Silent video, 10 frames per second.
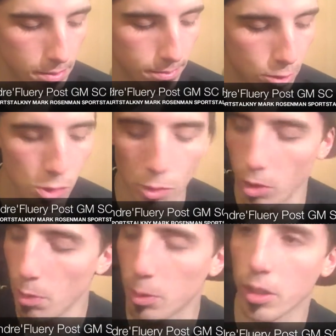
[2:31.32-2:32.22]
just for
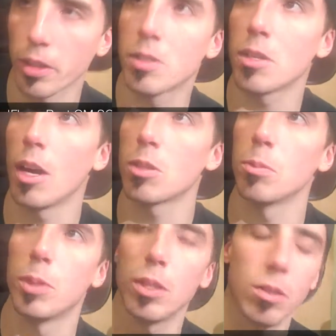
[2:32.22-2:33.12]
him, I think it's awesome
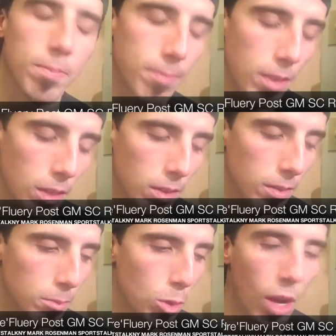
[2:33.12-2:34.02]
at home.
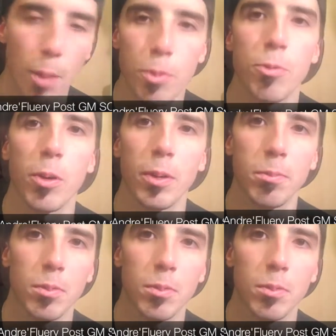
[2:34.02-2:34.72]
I'm really happy for him.